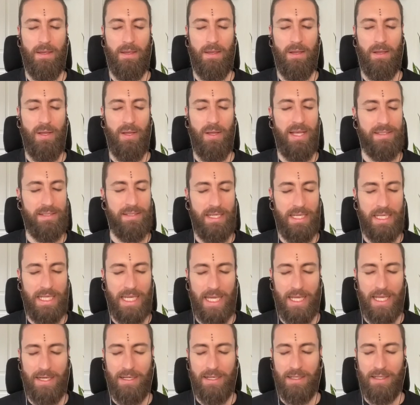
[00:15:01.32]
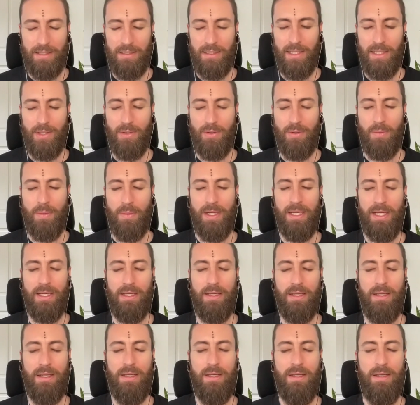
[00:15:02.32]
I'll ask it again in a clearer
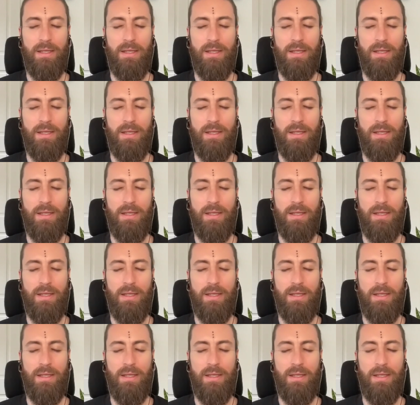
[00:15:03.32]
way.